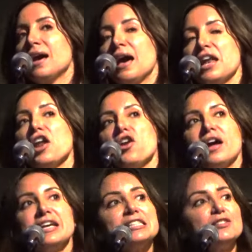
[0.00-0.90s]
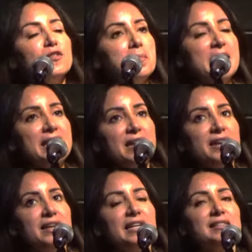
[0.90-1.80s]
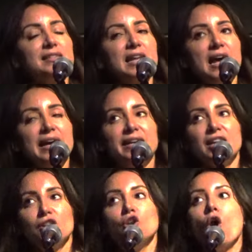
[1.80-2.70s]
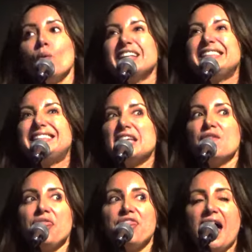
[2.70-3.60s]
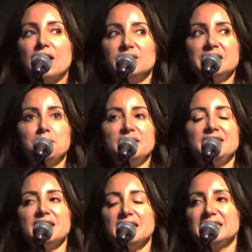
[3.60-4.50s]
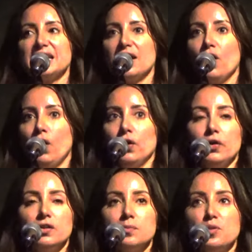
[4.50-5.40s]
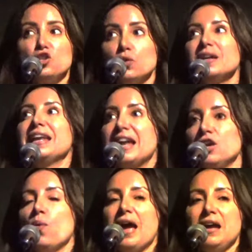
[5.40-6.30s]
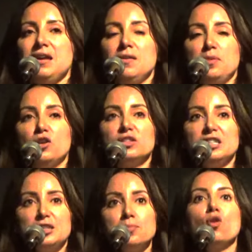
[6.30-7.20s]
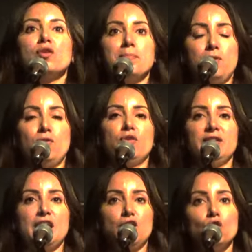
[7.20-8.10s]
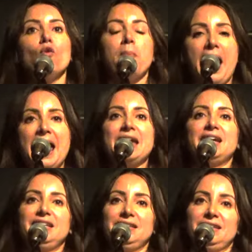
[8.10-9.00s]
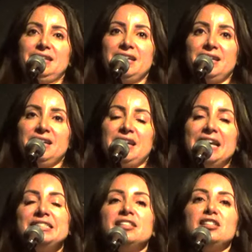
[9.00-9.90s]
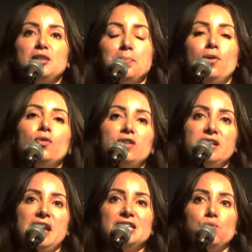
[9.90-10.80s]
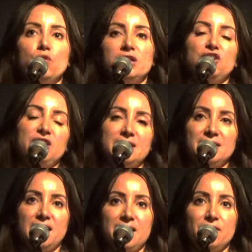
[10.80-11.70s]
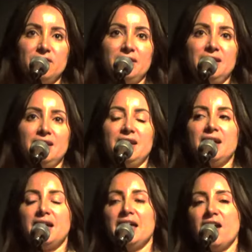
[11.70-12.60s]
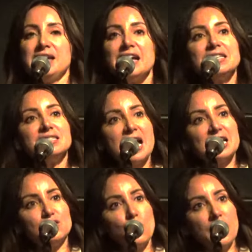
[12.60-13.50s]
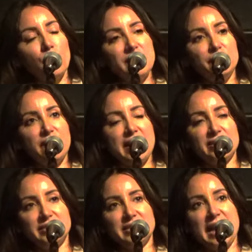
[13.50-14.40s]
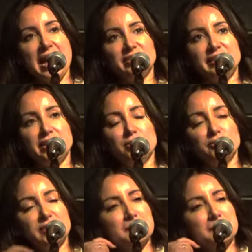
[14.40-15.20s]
And I don't know, I guess for me, it's like knowing 7,000% it's going to hurt, but doing it anyway, because it's more important that your pain isn't as important as what it sheds light on. And I guess that's where we found ourselves